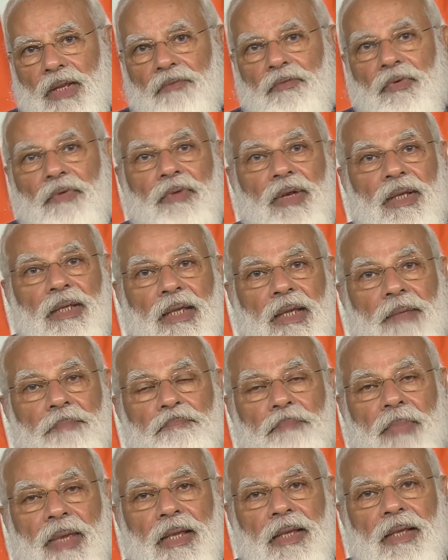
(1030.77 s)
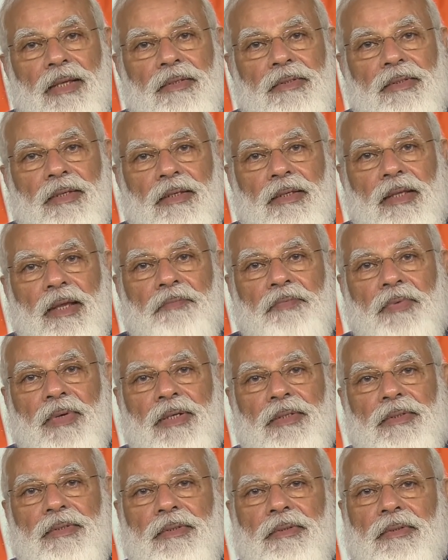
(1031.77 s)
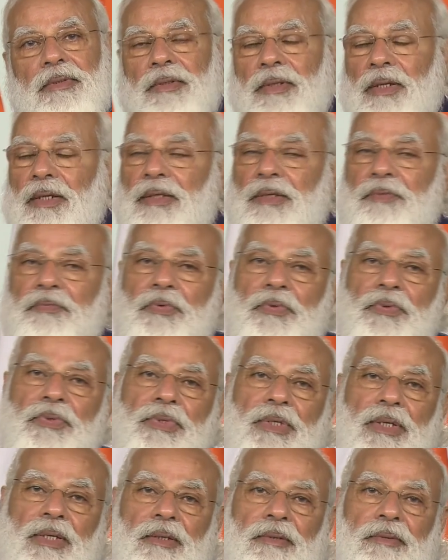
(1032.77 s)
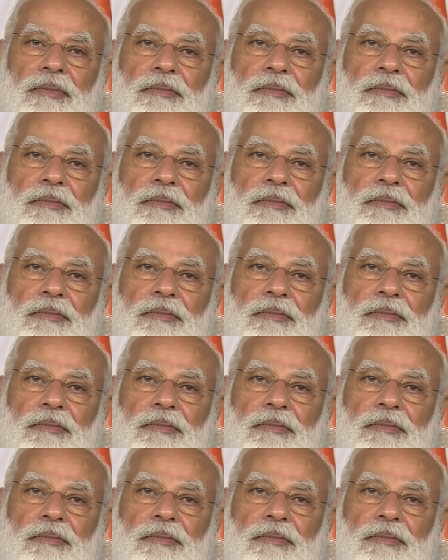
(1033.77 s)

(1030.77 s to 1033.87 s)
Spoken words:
We will keep making such efforts in the future.